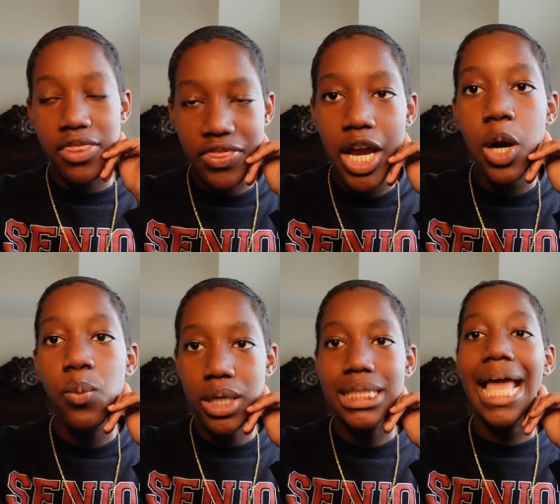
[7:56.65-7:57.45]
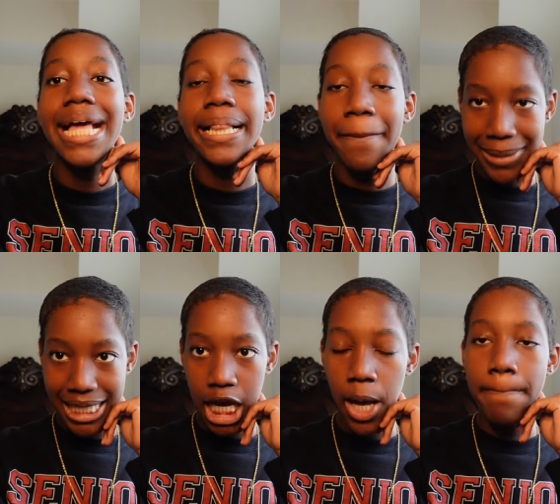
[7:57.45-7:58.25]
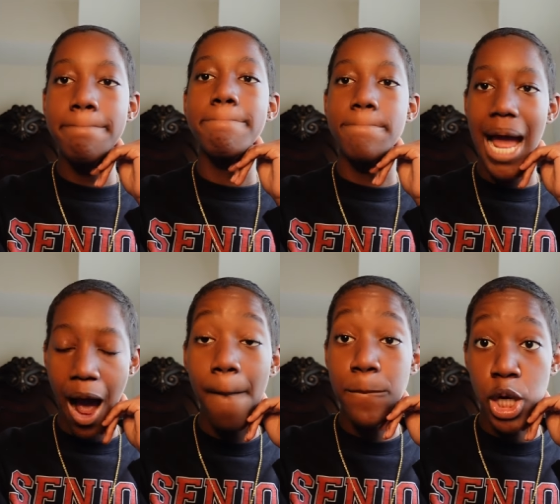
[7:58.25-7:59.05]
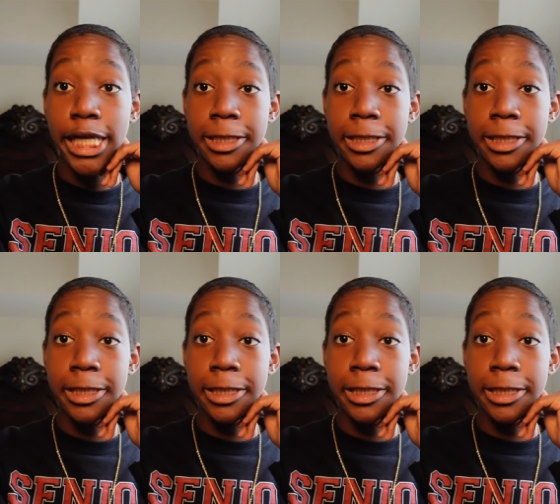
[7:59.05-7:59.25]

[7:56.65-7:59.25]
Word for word: There was a chlamydia outbreak.